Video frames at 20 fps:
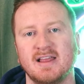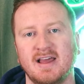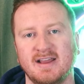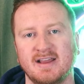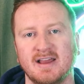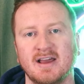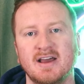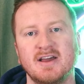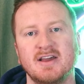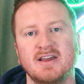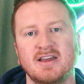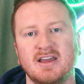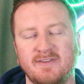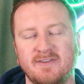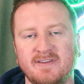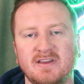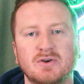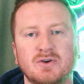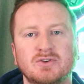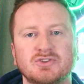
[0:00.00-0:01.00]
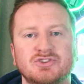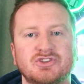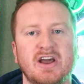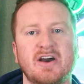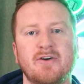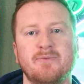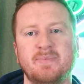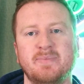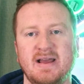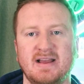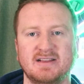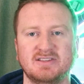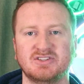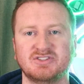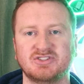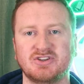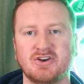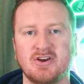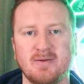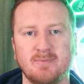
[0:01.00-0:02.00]
Like, if he holds out past a
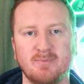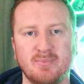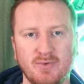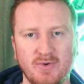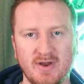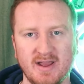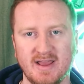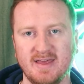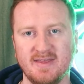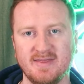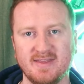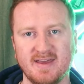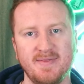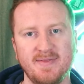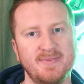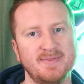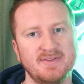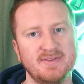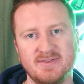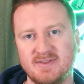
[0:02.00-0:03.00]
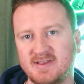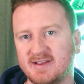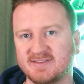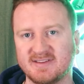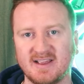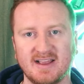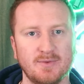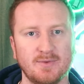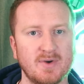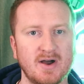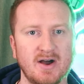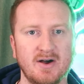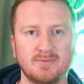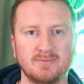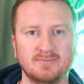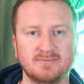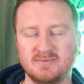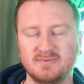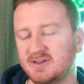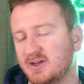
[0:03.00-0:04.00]
certain point, then it's like,
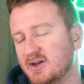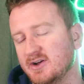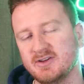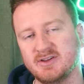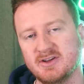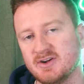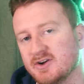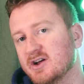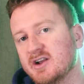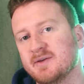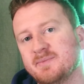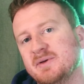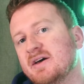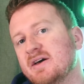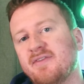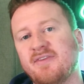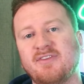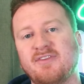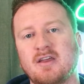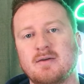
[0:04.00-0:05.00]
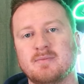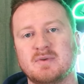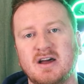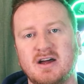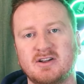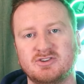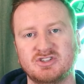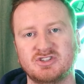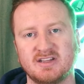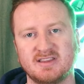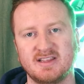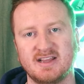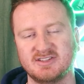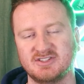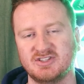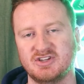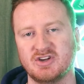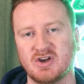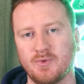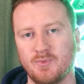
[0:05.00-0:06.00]
well, you're going to be on the same contract
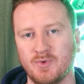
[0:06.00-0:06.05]
next year.